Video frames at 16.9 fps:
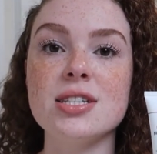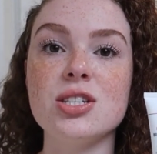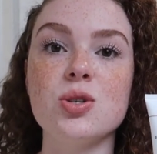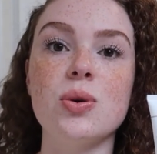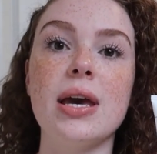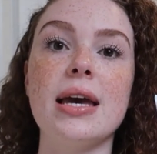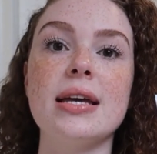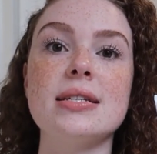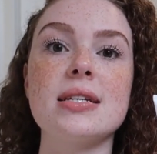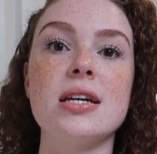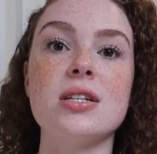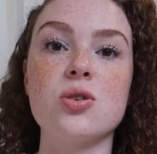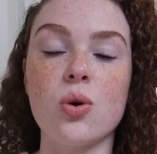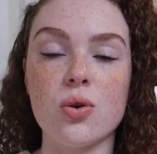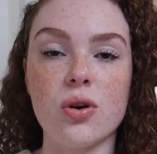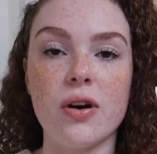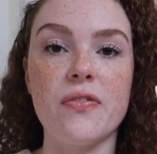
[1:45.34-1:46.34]
to get a
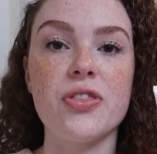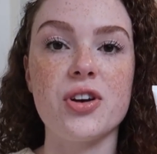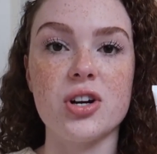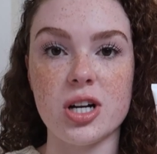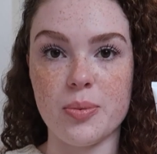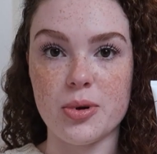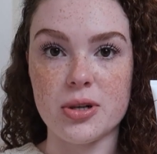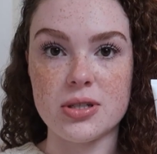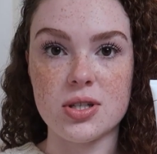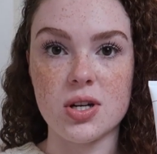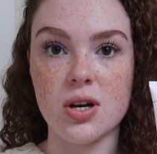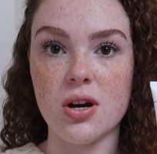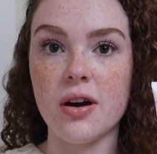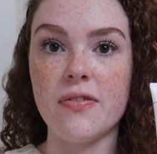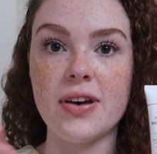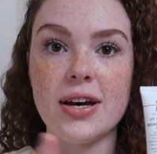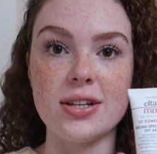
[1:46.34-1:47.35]
total of 30%
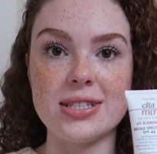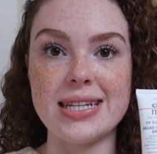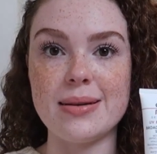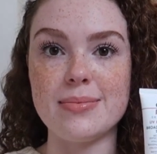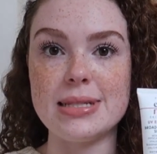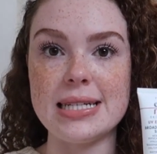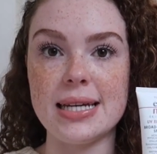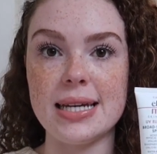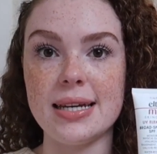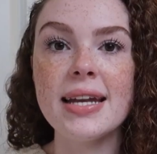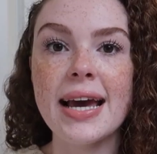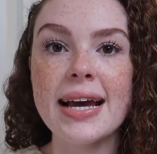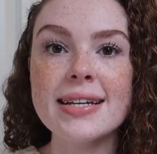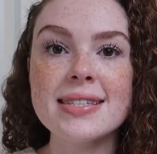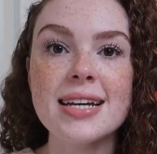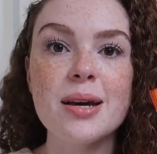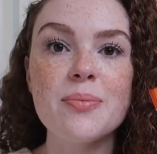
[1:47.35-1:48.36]
off Ulta MD.
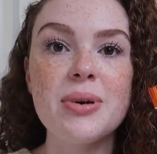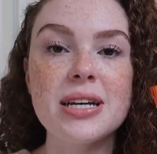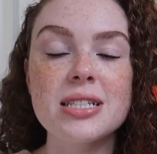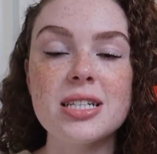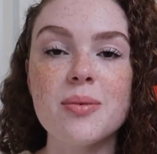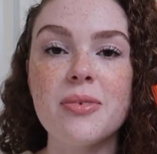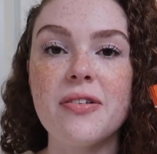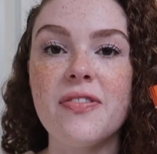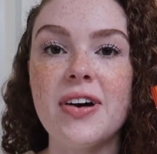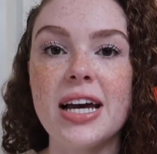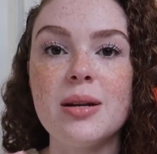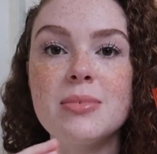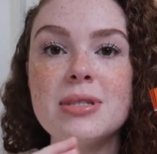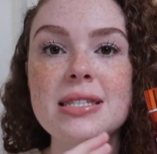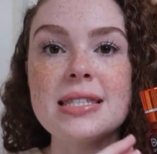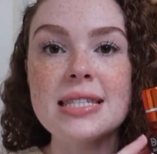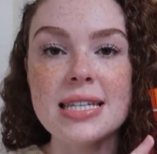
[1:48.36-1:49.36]
Next, I picked up a
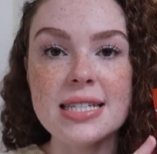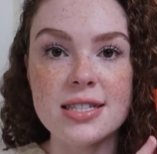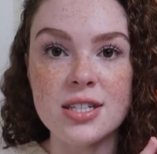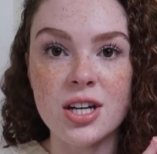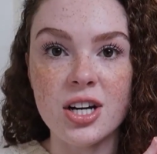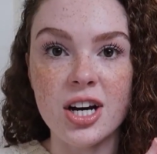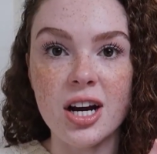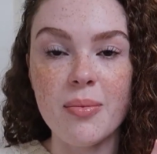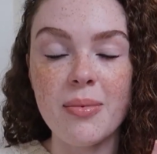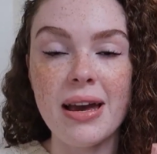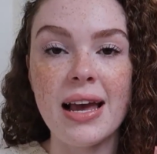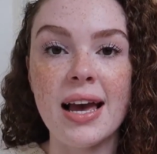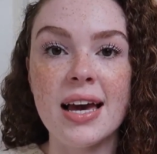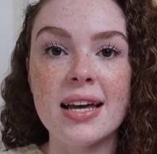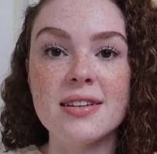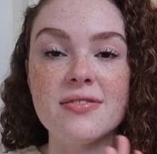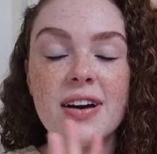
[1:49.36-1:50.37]
vitamin C serum,
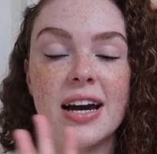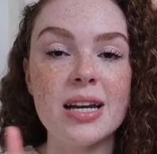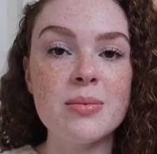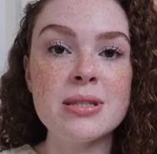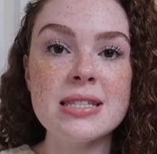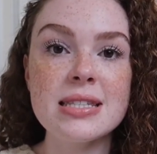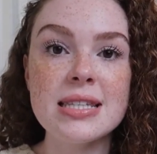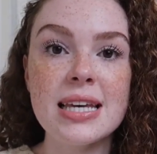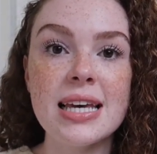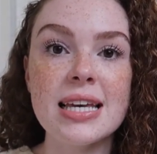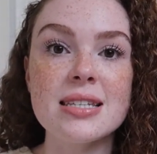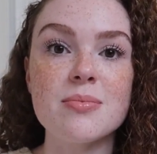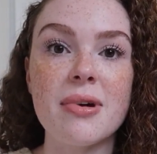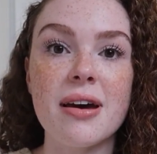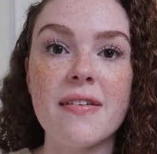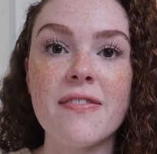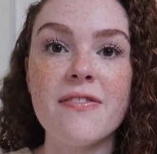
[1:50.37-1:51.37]
and vitamin C is
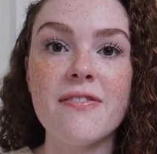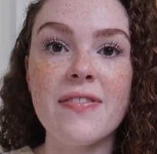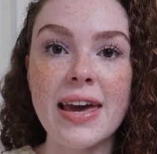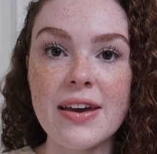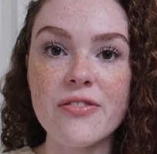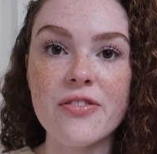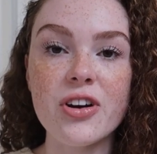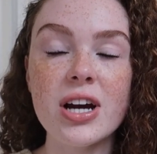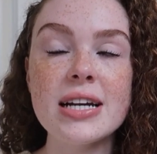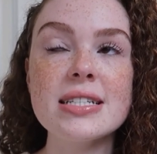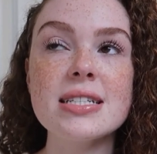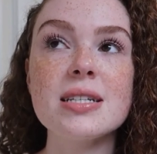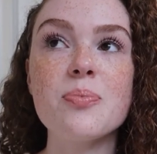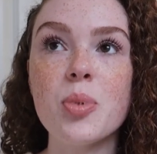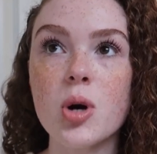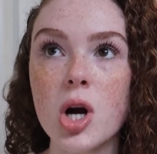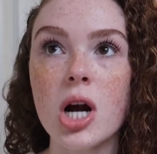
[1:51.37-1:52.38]
my
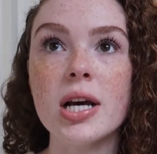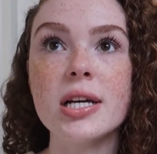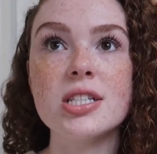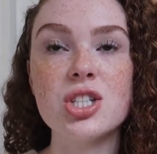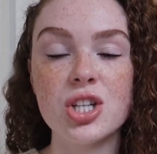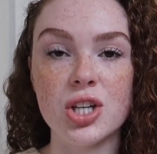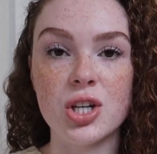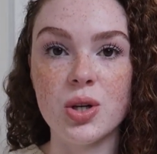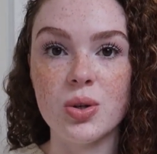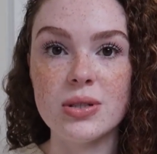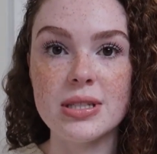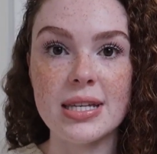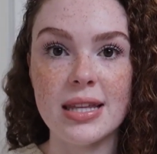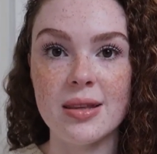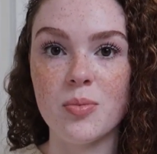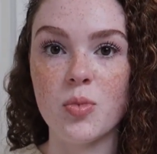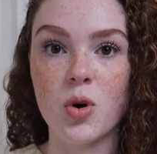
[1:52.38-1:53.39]
favorite product to use
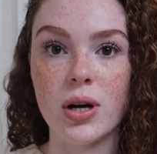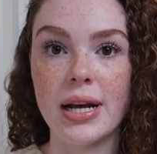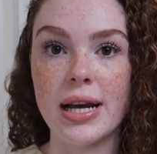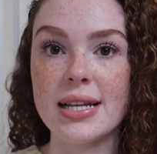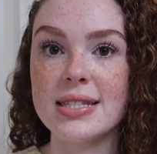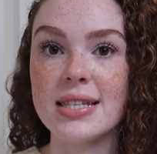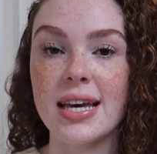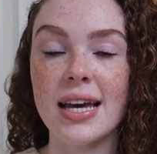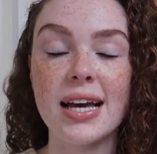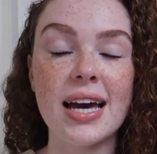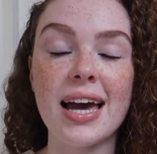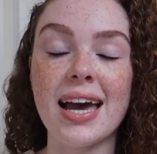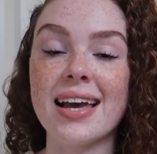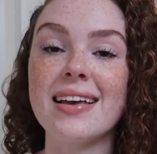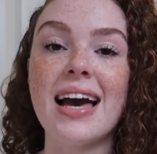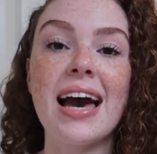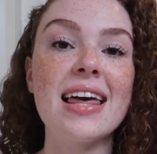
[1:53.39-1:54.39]
in the morning. It's
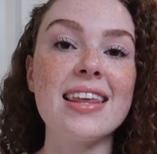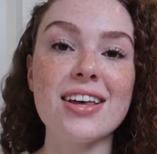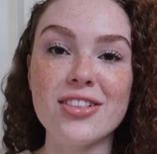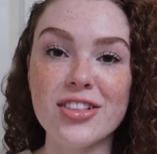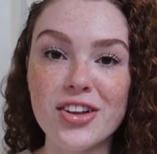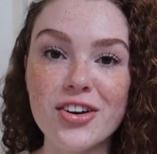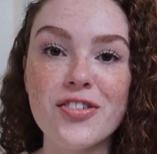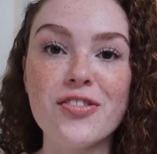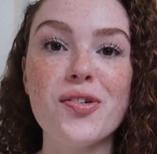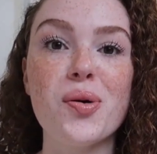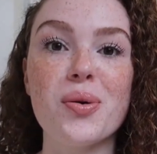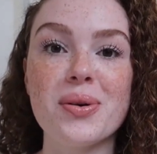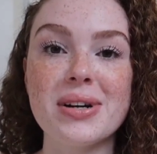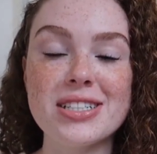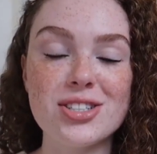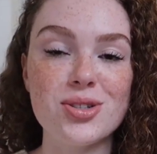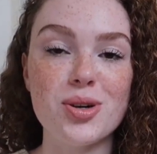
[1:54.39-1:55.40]
I look
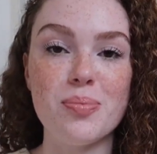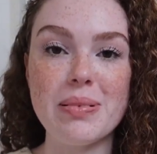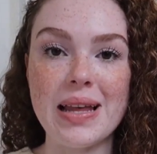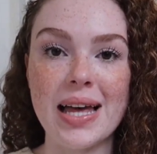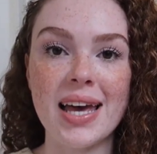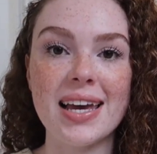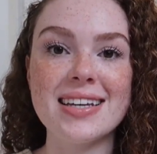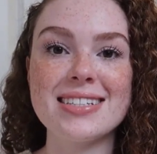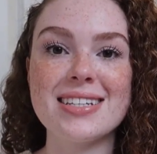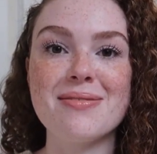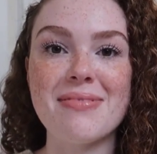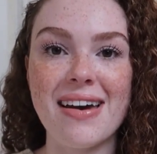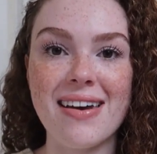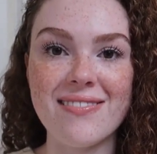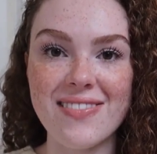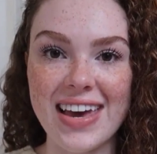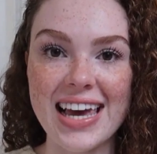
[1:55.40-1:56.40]
forward to applying it to
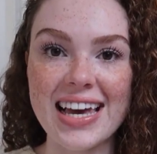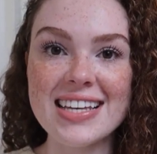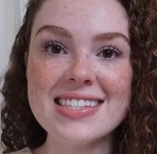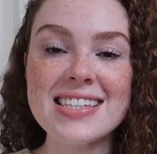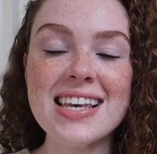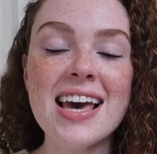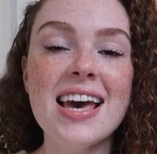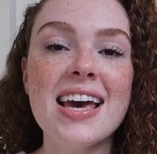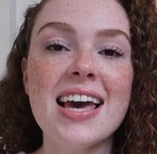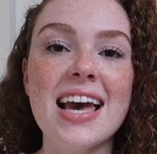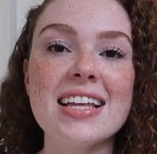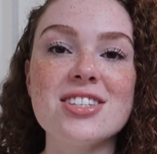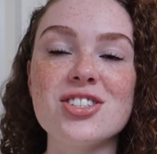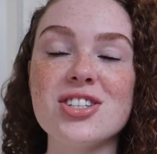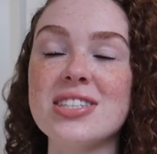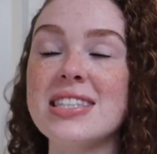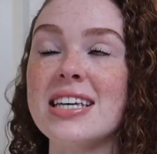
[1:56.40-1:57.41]
my face.
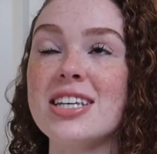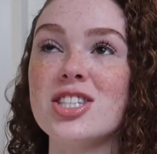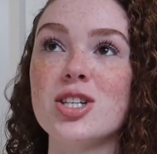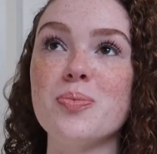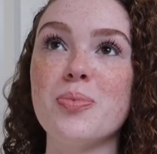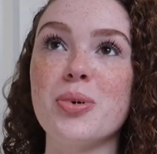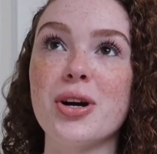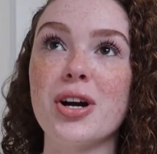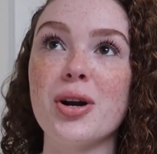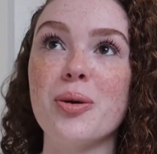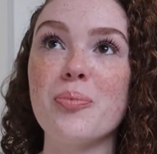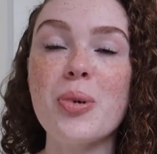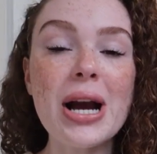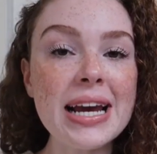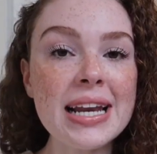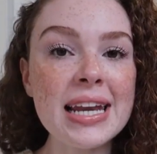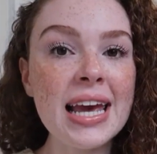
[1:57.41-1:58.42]
It's just super
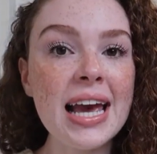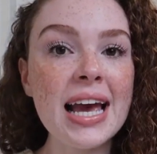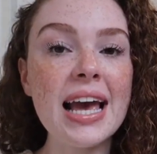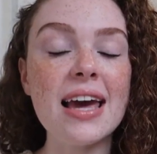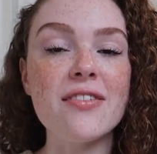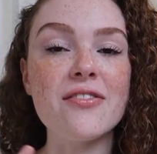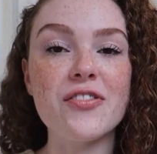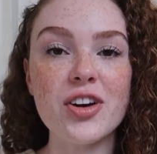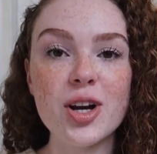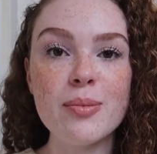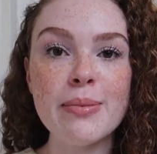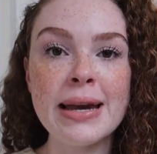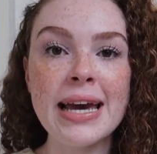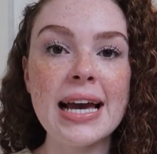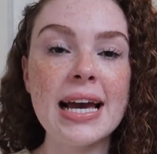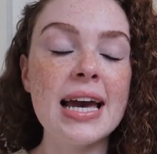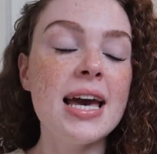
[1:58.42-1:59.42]
brightening and
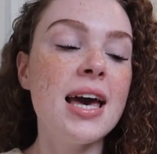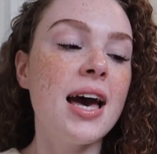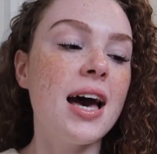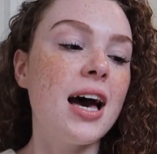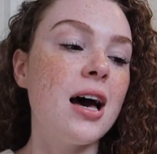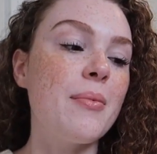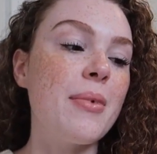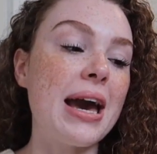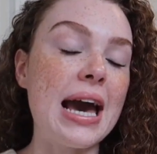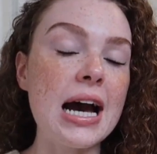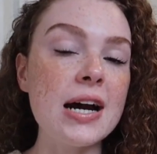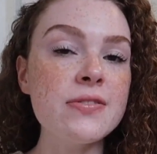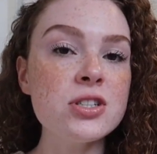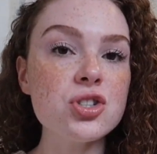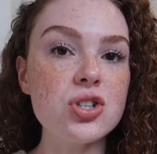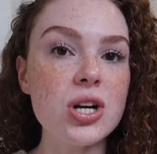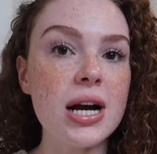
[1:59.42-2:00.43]
firming. I
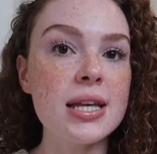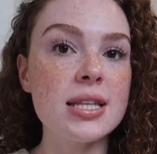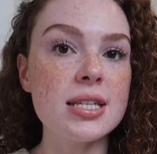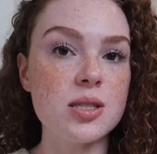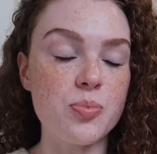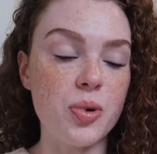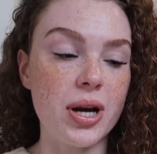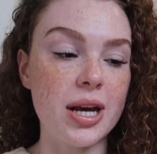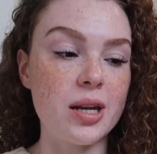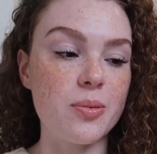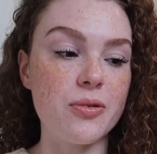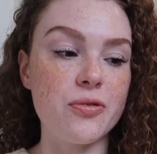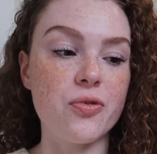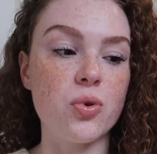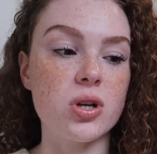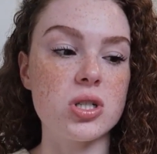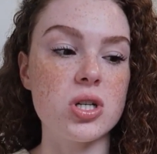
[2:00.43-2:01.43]
haven't tried this brand
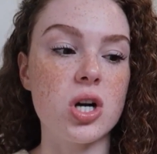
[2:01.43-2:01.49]
before,